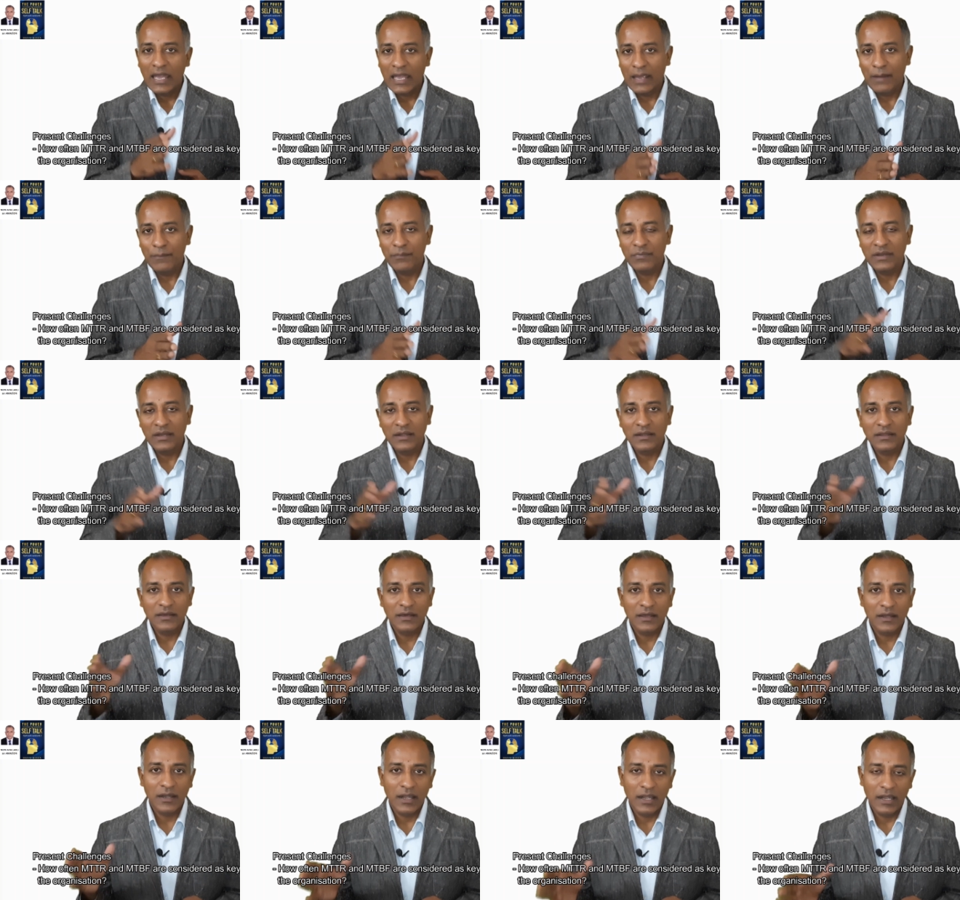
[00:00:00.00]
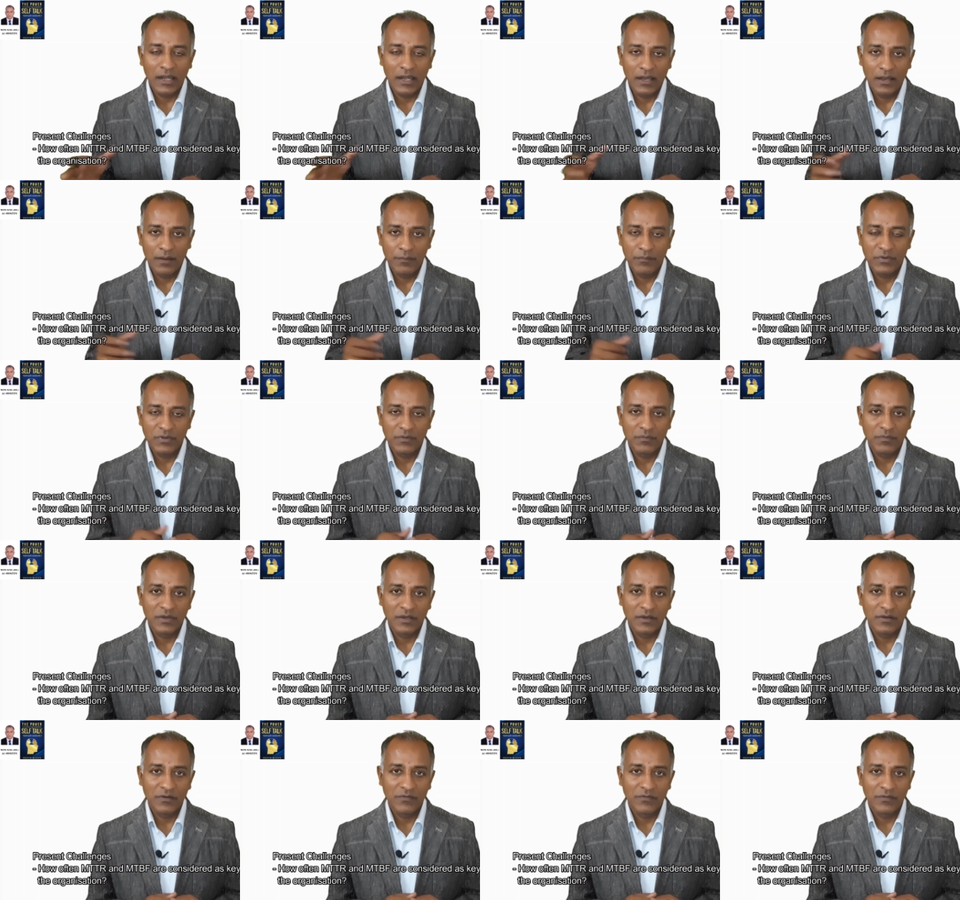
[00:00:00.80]
MTTR and
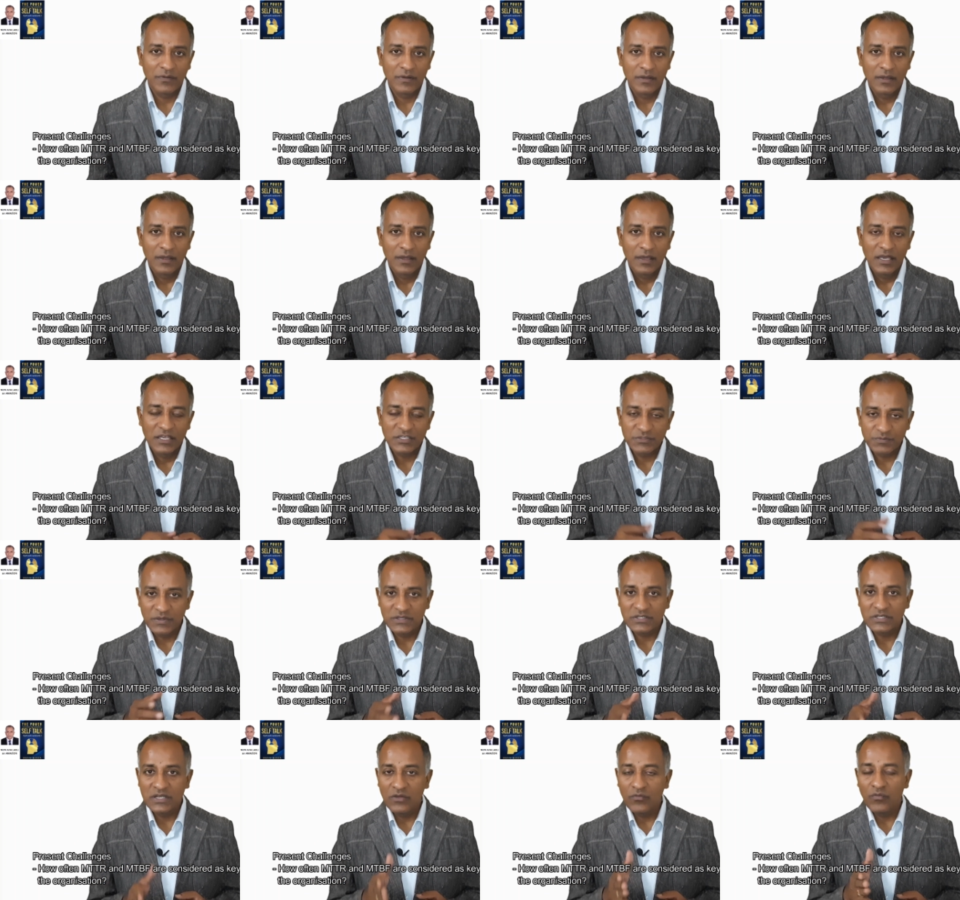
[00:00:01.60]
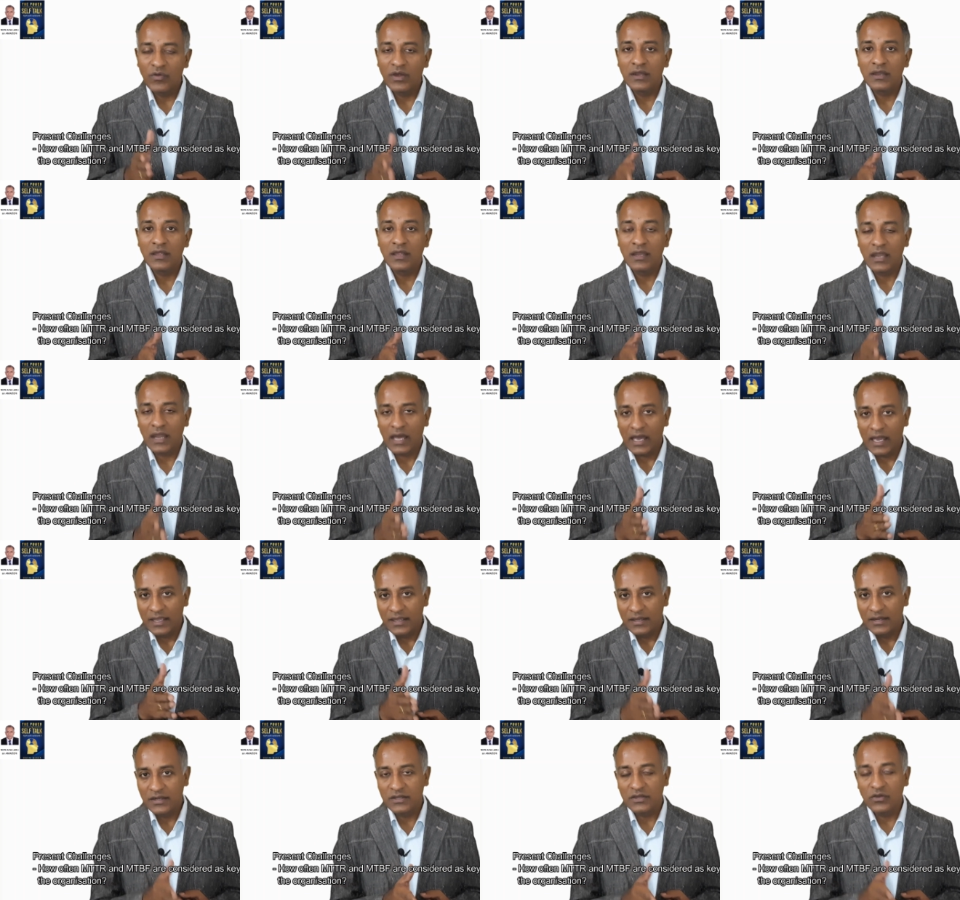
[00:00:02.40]
MTBF, especially when in
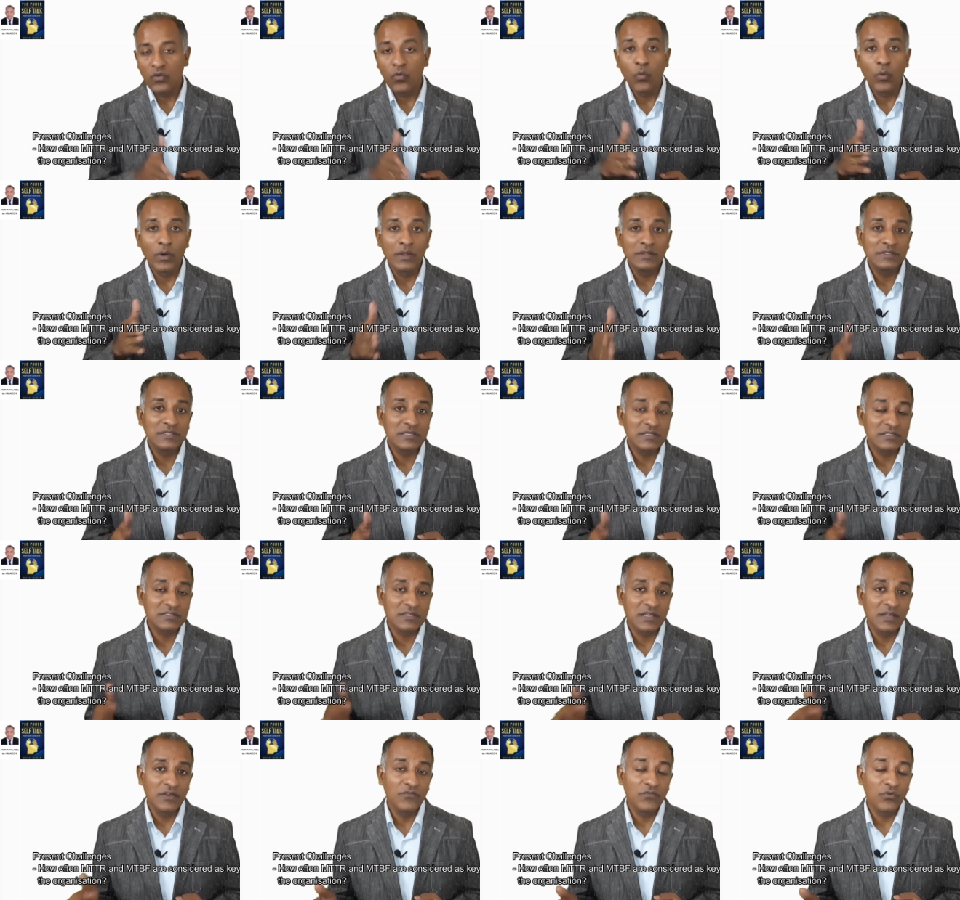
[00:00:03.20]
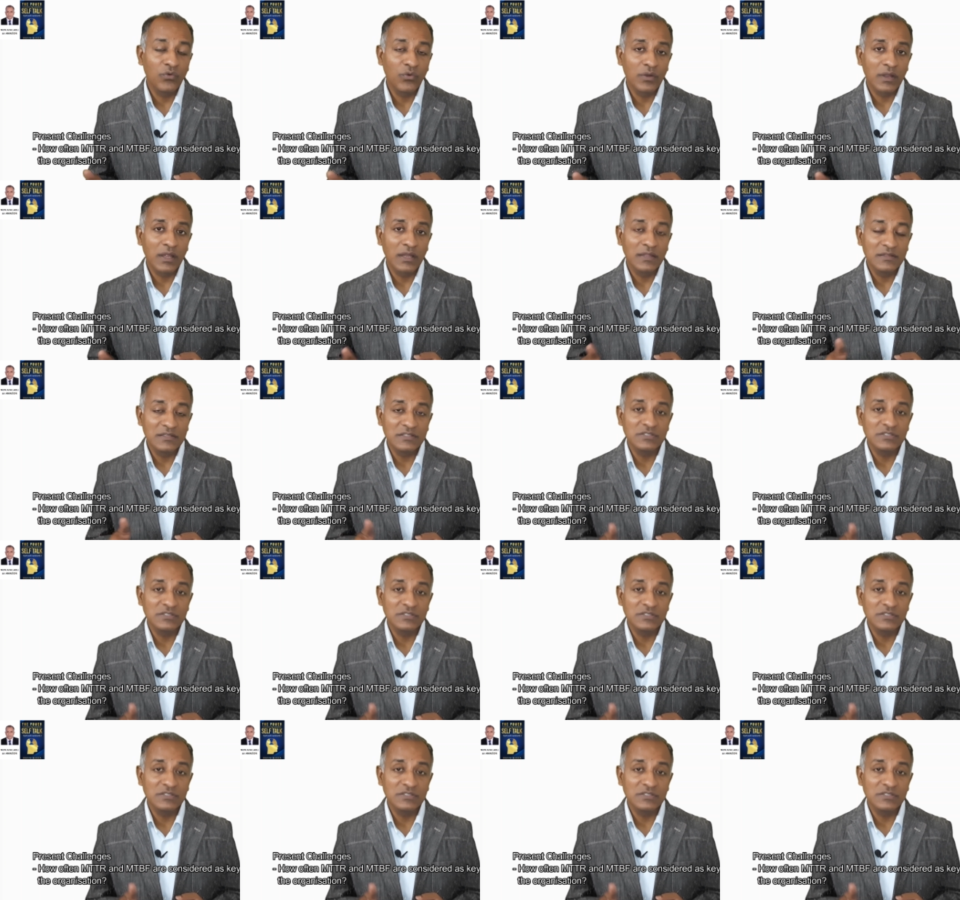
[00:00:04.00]
IATF 16949,